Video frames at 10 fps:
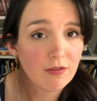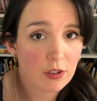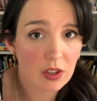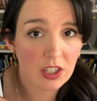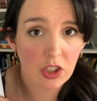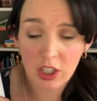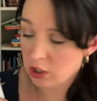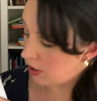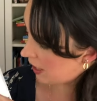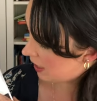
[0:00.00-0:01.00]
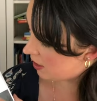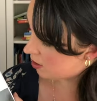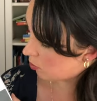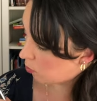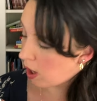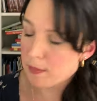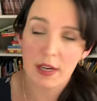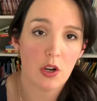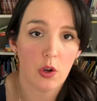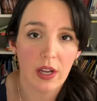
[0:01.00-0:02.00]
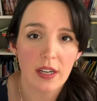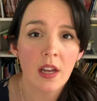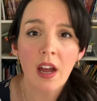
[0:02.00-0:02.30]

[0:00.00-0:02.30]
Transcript: for this year it is robin hood